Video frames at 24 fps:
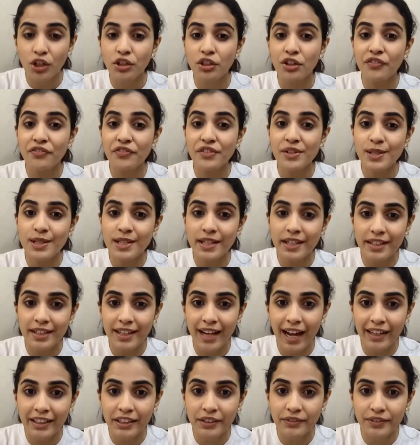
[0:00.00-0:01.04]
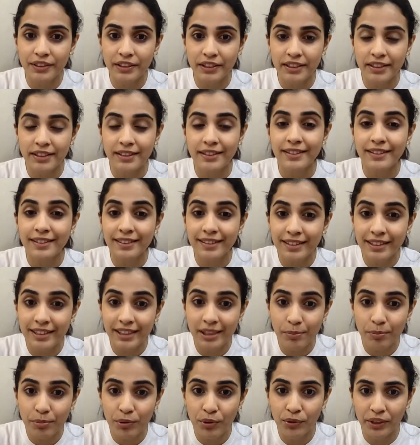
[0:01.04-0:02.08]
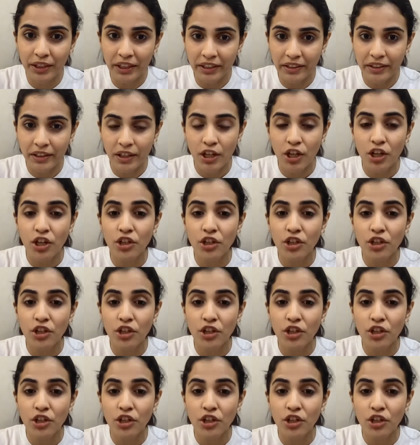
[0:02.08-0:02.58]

your physical activity, sleep routine,